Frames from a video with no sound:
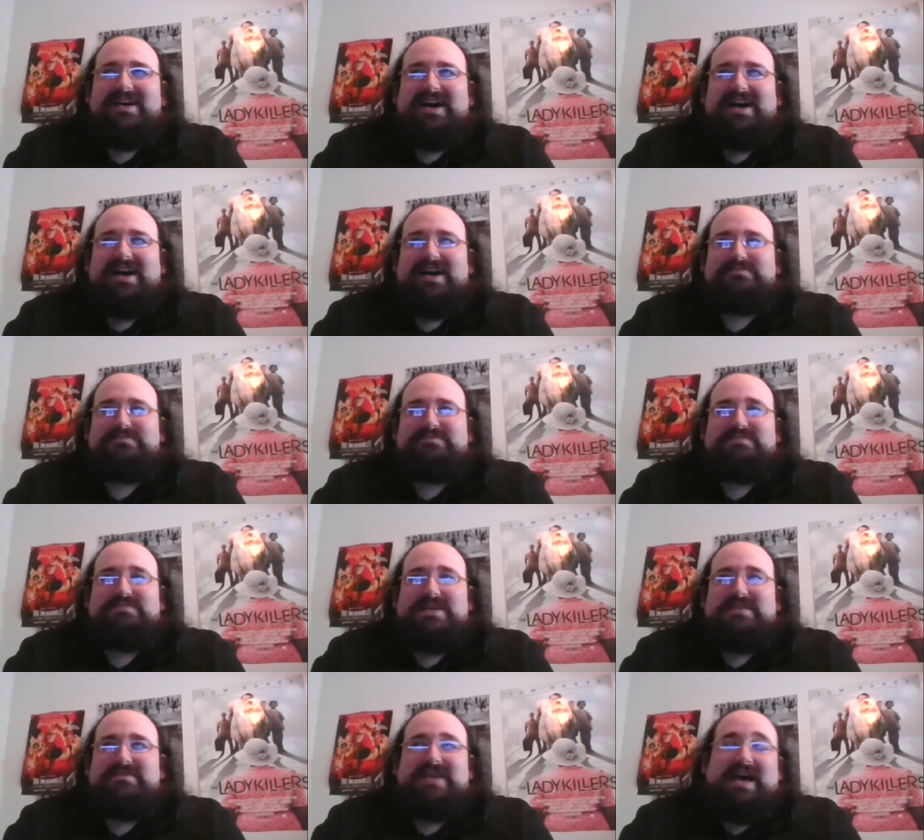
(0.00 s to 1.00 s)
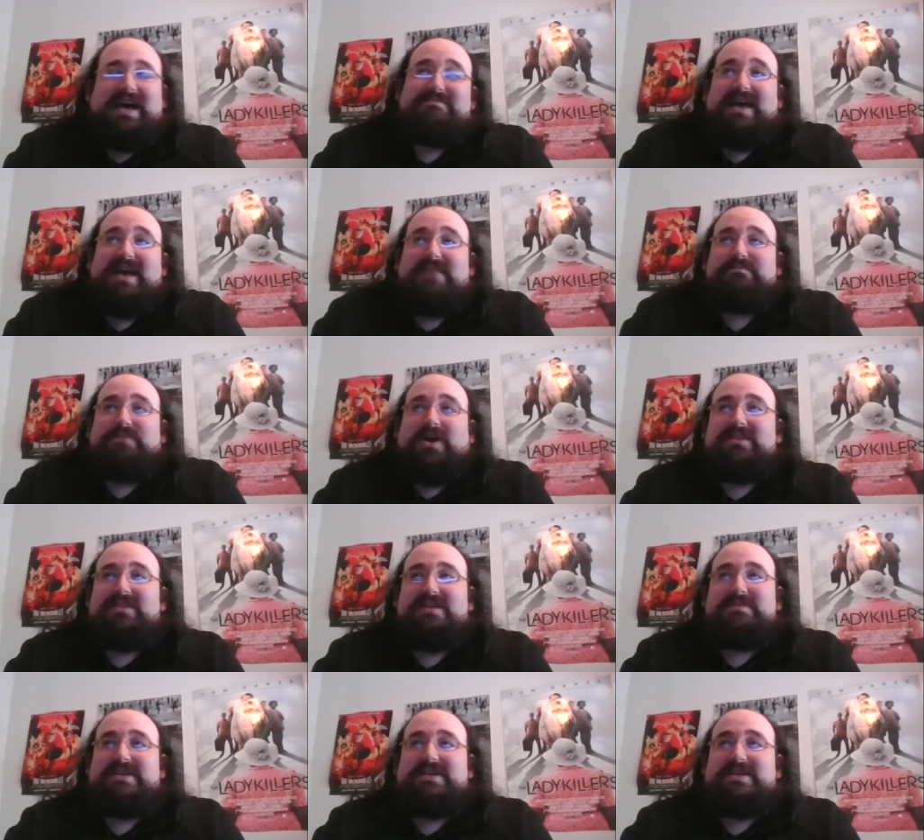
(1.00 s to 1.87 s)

um, I, I, it comes with the